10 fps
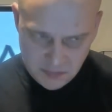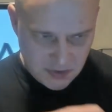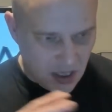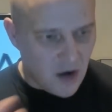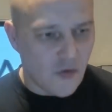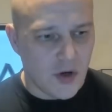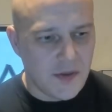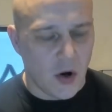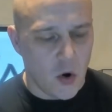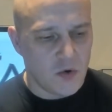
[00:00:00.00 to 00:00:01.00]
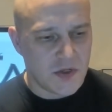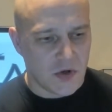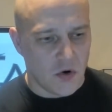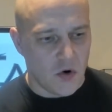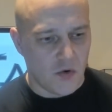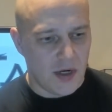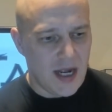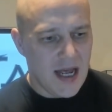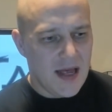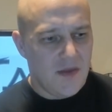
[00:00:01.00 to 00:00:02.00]
covering the whole story.
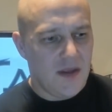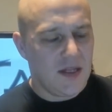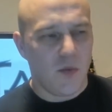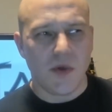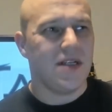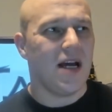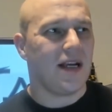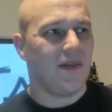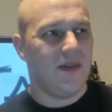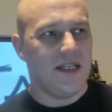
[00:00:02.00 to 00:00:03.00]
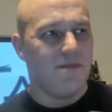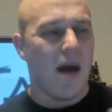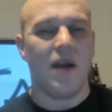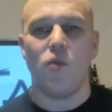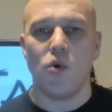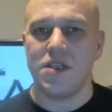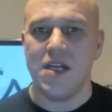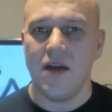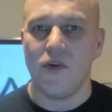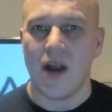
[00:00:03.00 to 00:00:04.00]
It was like this band was
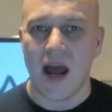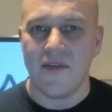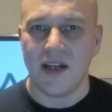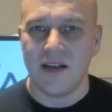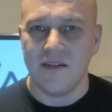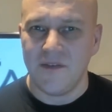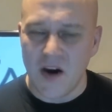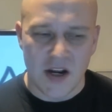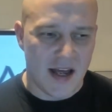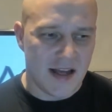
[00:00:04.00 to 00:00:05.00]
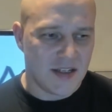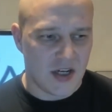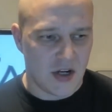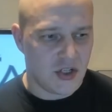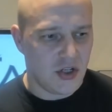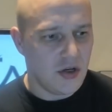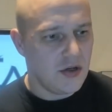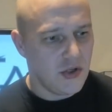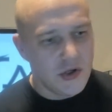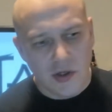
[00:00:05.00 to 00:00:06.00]
never having fun as such.
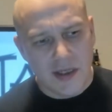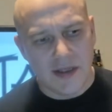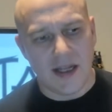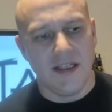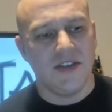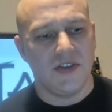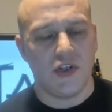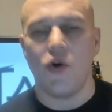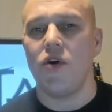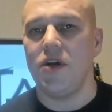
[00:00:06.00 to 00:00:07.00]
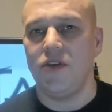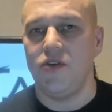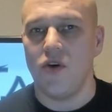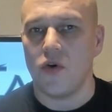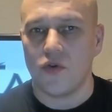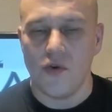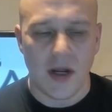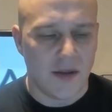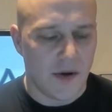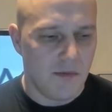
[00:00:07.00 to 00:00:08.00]
Surely they enjoyed, you know,
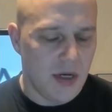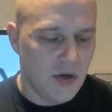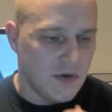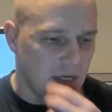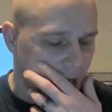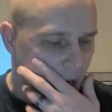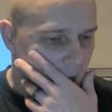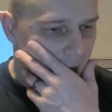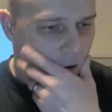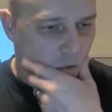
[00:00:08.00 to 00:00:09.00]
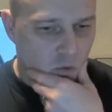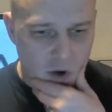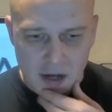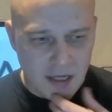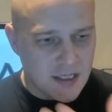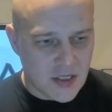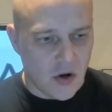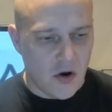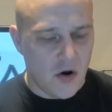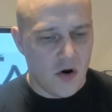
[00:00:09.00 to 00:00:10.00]
creating their music, writing
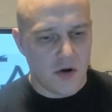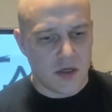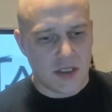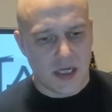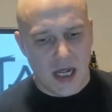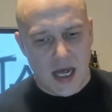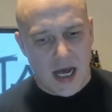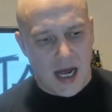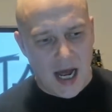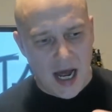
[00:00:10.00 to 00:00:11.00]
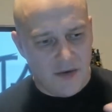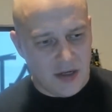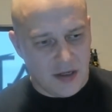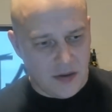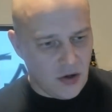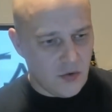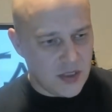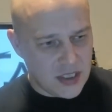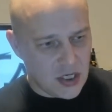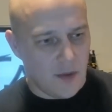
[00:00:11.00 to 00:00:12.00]
songs, having
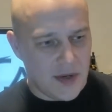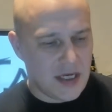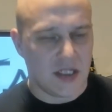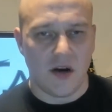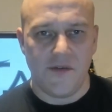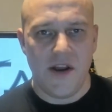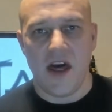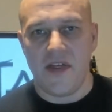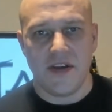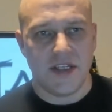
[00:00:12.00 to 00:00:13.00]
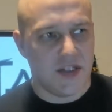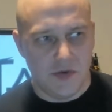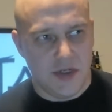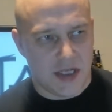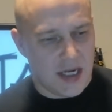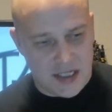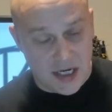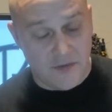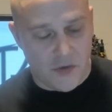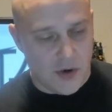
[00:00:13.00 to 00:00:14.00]
those topics of death, suicide,
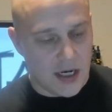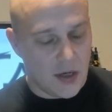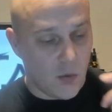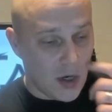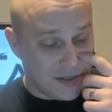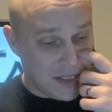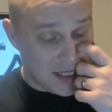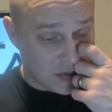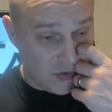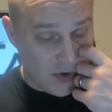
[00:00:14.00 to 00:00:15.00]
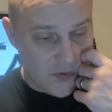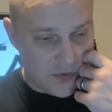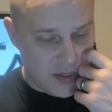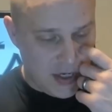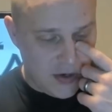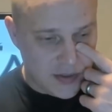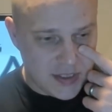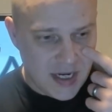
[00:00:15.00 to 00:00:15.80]
suffering, and whatnot throughout the years,